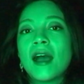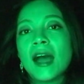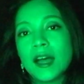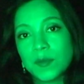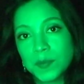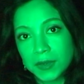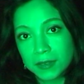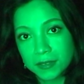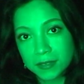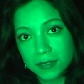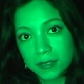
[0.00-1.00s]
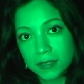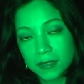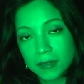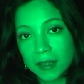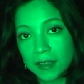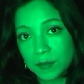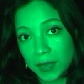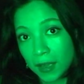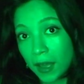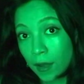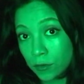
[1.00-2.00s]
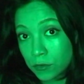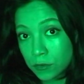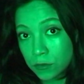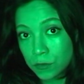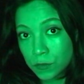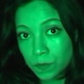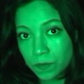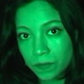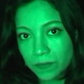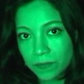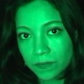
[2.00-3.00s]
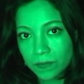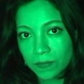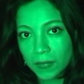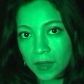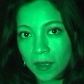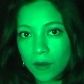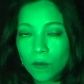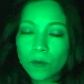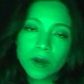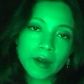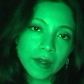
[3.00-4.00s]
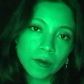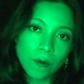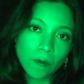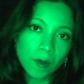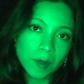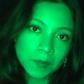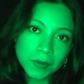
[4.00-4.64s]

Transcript: happened at my house where I grew up.